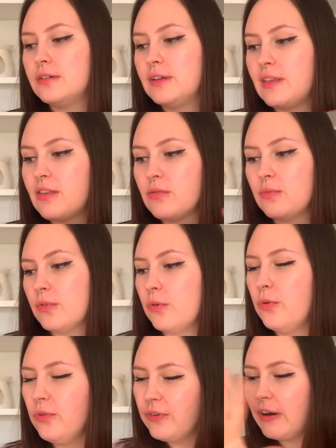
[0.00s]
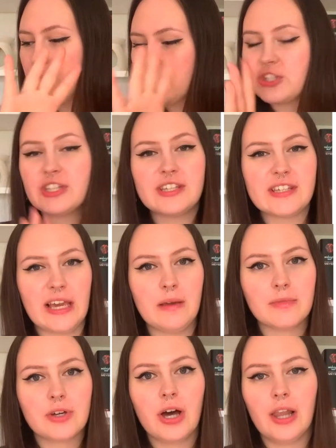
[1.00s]
it's all very much the
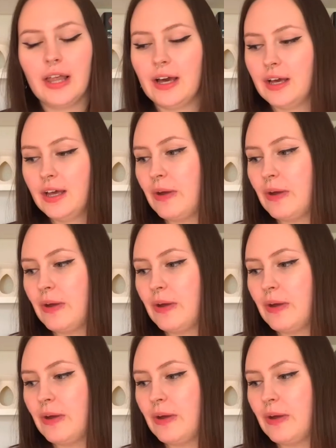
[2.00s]
same colour,